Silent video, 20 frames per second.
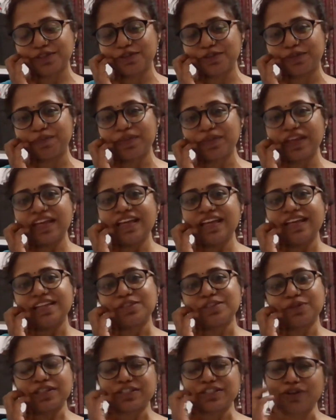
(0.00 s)
So
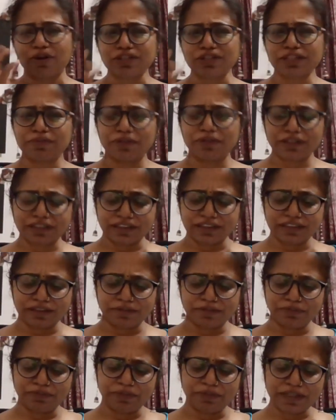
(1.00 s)
it talks about
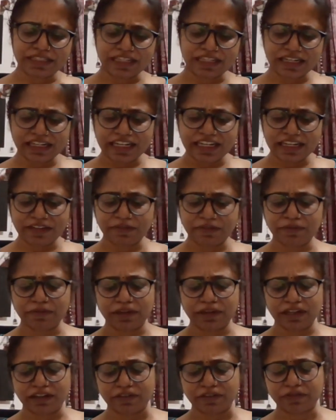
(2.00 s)
basically
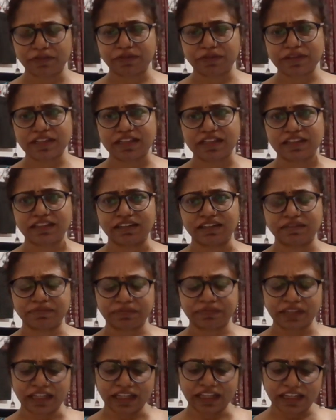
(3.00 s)

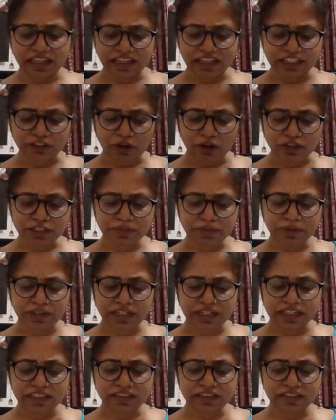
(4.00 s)
it talks about